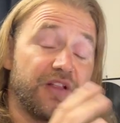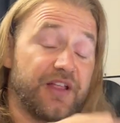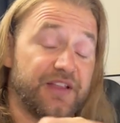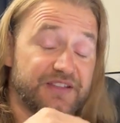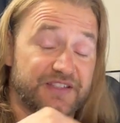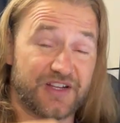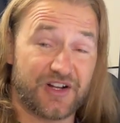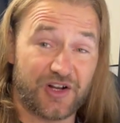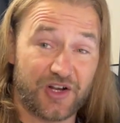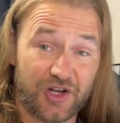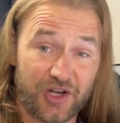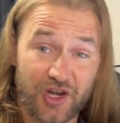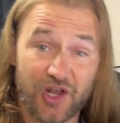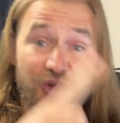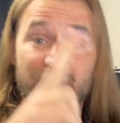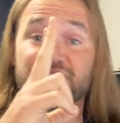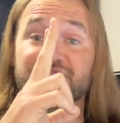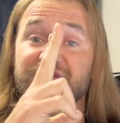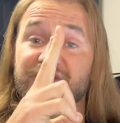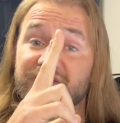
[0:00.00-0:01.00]
as
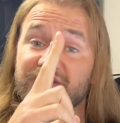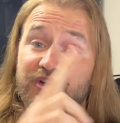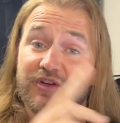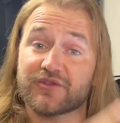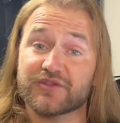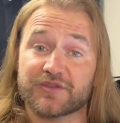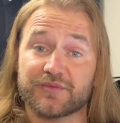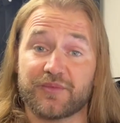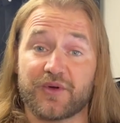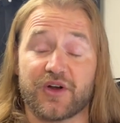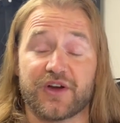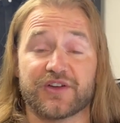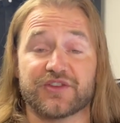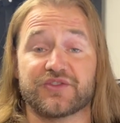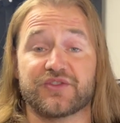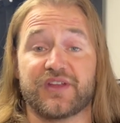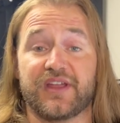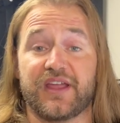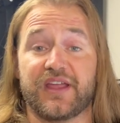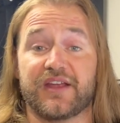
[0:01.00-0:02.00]
close to toes to bar as
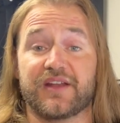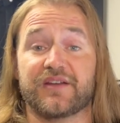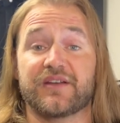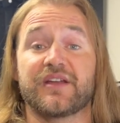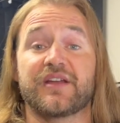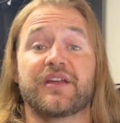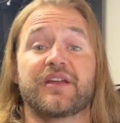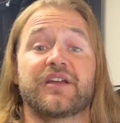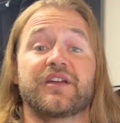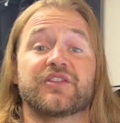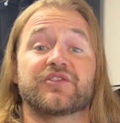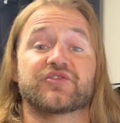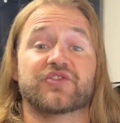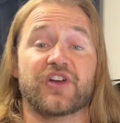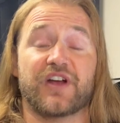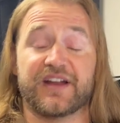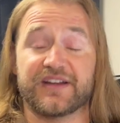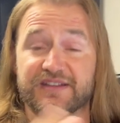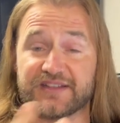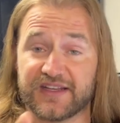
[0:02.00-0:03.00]
you can,
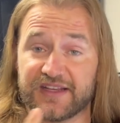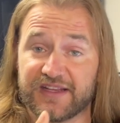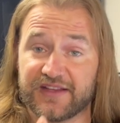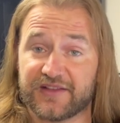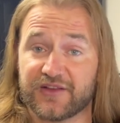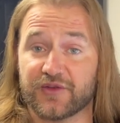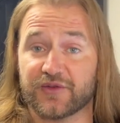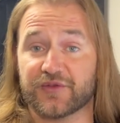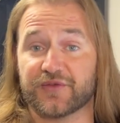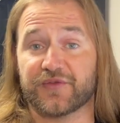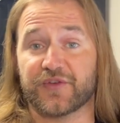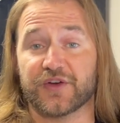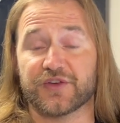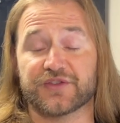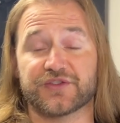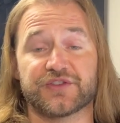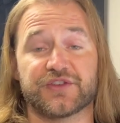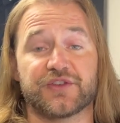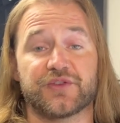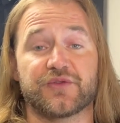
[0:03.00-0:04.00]
trying to get those
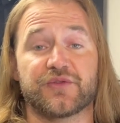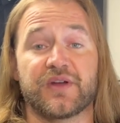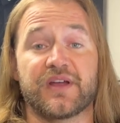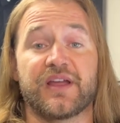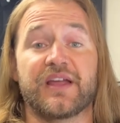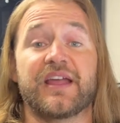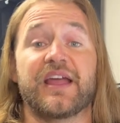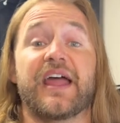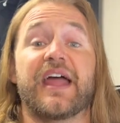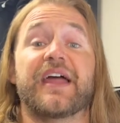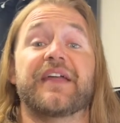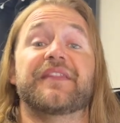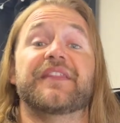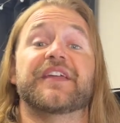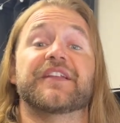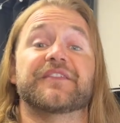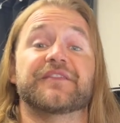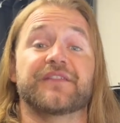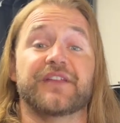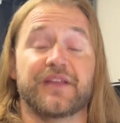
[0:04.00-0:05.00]
first 2, and
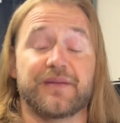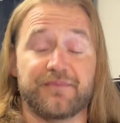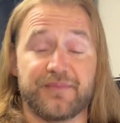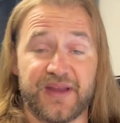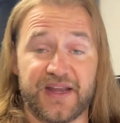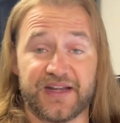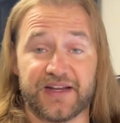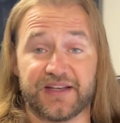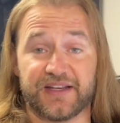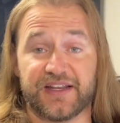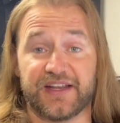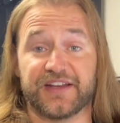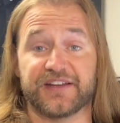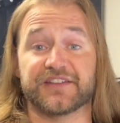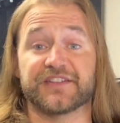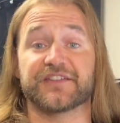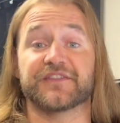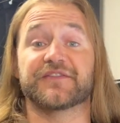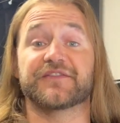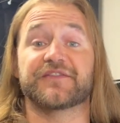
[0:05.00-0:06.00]
then immediately
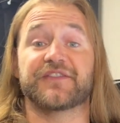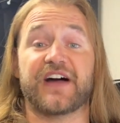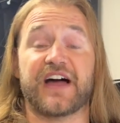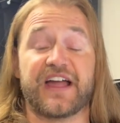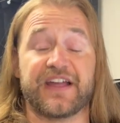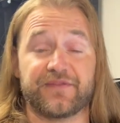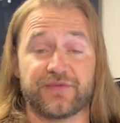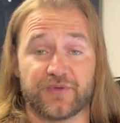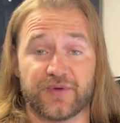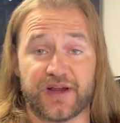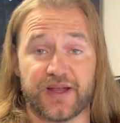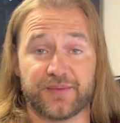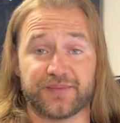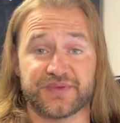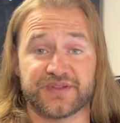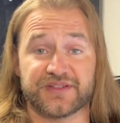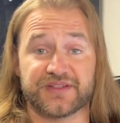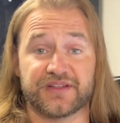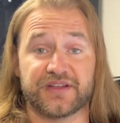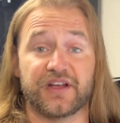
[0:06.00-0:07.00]
into 5
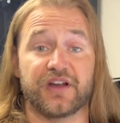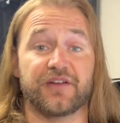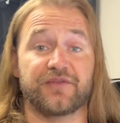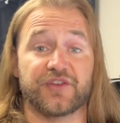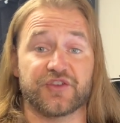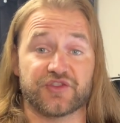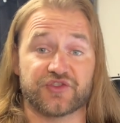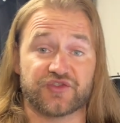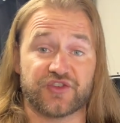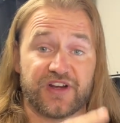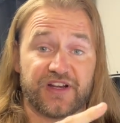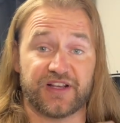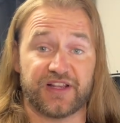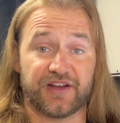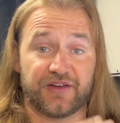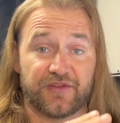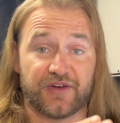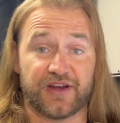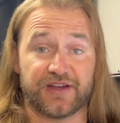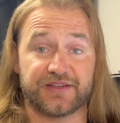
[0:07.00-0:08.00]
reps of your straight
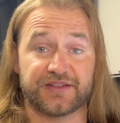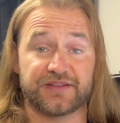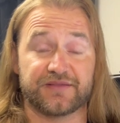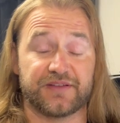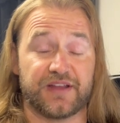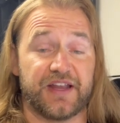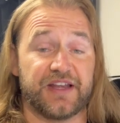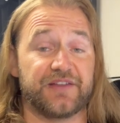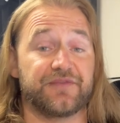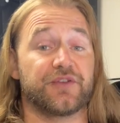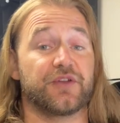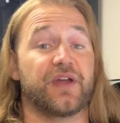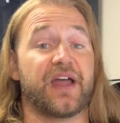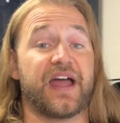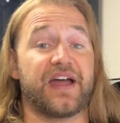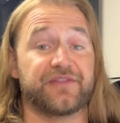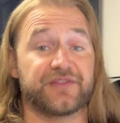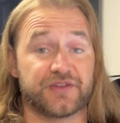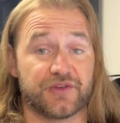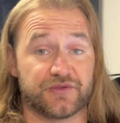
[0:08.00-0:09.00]
leg raise. And if you
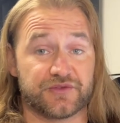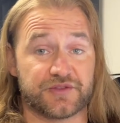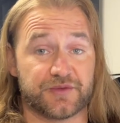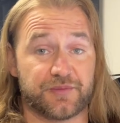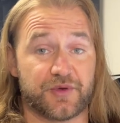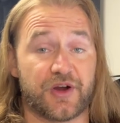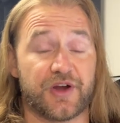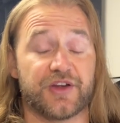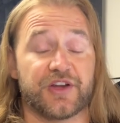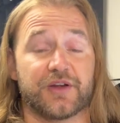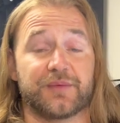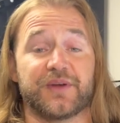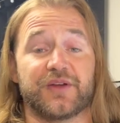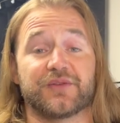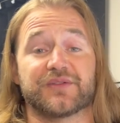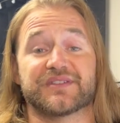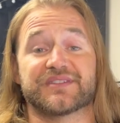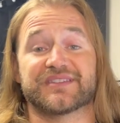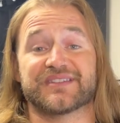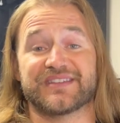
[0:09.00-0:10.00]
have toes to bar, you're gonna be
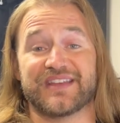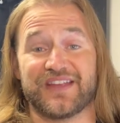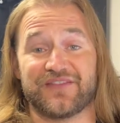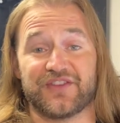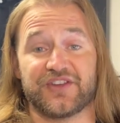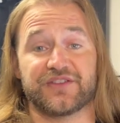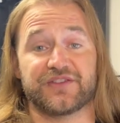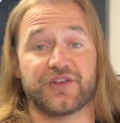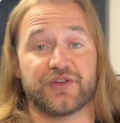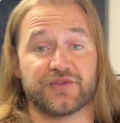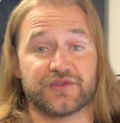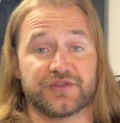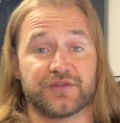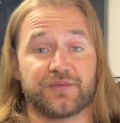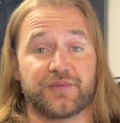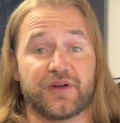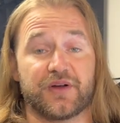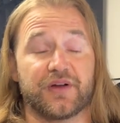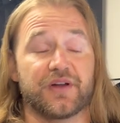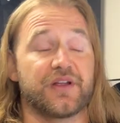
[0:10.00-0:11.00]
doing 7 toes to
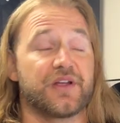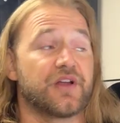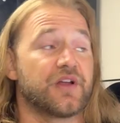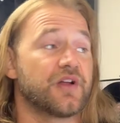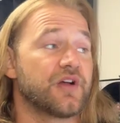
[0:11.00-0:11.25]
bar